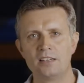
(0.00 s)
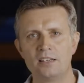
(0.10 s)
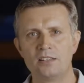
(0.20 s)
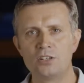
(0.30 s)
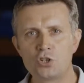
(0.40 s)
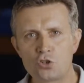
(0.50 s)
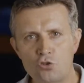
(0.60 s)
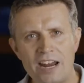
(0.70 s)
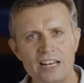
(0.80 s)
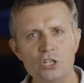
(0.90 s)
The
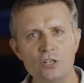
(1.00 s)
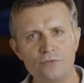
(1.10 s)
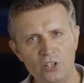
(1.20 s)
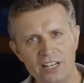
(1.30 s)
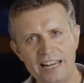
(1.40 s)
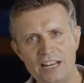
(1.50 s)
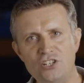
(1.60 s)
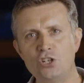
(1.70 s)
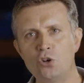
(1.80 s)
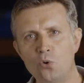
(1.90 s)
strategy for
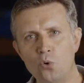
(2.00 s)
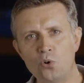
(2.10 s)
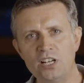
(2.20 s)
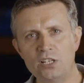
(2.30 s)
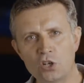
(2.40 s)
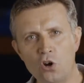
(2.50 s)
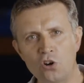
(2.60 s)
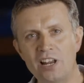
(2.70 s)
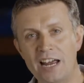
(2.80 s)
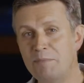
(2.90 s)
engaging your audience
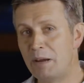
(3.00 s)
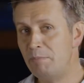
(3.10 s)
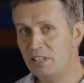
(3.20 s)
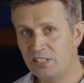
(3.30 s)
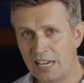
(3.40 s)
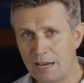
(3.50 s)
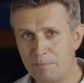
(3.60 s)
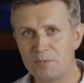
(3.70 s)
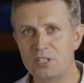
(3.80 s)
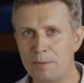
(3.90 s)
online may be the
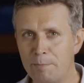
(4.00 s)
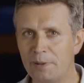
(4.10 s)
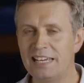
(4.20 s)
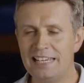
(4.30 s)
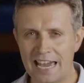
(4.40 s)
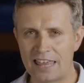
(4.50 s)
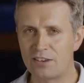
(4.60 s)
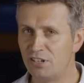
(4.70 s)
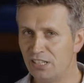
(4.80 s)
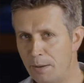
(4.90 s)
same, simply
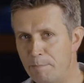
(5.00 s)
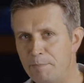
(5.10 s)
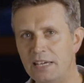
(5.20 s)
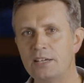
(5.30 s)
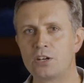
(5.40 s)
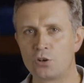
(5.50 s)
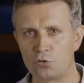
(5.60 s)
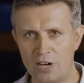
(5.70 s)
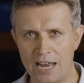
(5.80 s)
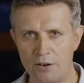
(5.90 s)
gathering a big
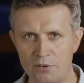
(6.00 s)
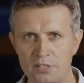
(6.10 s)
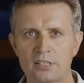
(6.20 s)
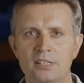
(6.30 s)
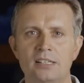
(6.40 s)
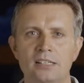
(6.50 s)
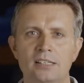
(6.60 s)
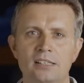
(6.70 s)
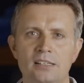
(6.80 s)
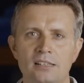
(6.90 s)
crowd.
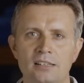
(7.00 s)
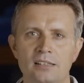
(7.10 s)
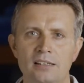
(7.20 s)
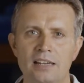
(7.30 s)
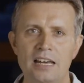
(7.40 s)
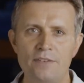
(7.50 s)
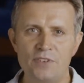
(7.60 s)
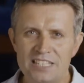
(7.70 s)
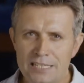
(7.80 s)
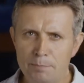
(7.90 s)
And if a
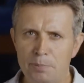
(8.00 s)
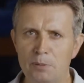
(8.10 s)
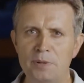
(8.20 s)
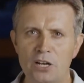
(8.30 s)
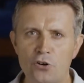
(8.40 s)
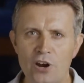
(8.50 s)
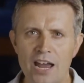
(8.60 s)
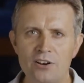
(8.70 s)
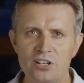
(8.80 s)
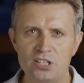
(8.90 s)
simple big
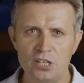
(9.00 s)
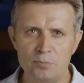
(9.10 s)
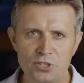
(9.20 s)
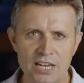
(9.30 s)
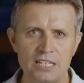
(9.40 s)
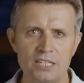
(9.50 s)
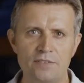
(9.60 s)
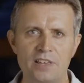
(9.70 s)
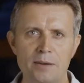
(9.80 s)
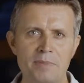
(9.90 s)
crowd is the
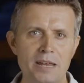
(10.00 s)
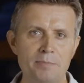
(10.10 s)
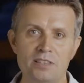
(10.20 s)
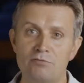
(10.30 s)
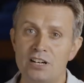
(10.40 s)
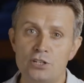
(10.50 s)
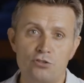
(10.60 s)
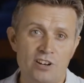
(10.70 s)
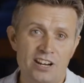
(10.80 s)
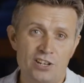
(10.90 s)
objective, then maybe the right
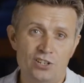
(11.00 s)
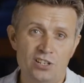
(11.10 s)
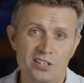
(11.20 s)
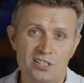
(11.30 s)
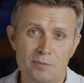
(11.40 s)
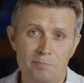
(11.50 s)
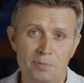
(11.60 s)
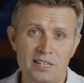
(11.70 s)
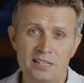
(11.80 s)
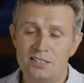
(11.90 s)
strategy is
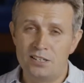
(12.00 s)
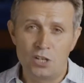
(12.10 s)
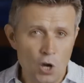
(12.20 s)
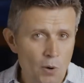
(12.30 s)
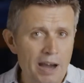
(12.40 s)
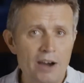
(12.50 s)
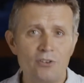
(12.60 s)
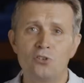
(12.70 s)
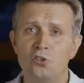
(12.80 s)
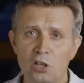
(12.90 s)
simply to go out
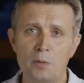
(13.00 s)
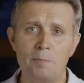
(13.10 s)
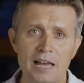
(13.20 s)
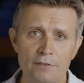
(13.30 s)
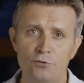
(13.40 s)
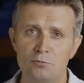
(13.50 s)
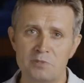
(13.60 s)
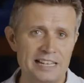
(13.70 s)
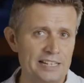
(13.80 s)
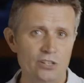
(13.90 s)
on all the
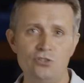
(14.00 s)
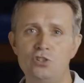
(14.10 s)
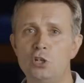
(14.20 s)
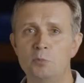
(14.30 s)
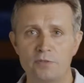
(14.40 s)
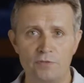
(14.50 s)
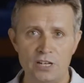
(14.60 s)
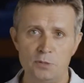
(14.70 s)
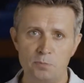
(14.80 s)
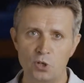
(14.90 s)
platforms like YouTube and
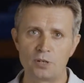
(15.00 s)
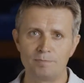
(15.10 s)
Facebook.